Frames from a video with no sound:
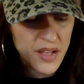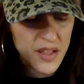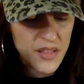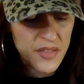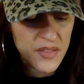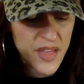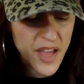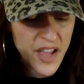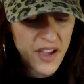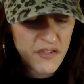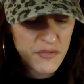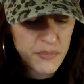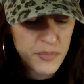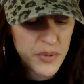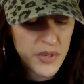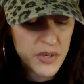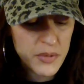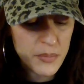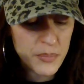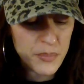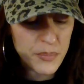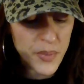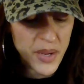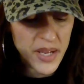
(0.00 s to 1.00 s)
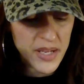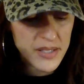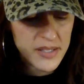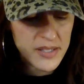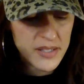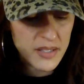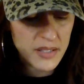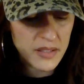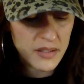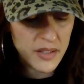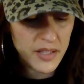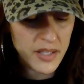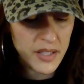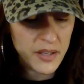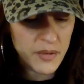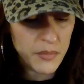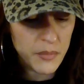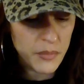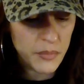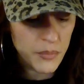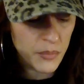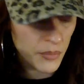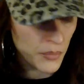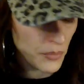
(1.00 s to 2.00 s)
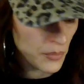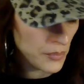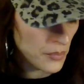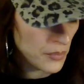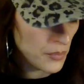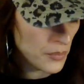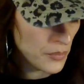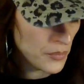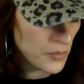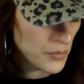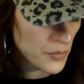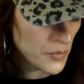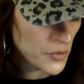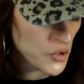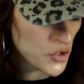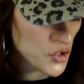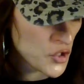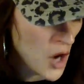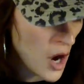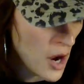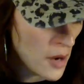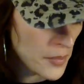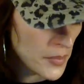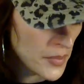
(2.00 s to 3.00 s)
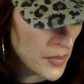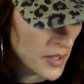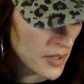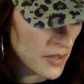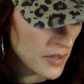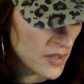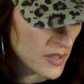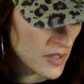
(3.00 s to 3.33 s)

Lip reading: They've been basically stopping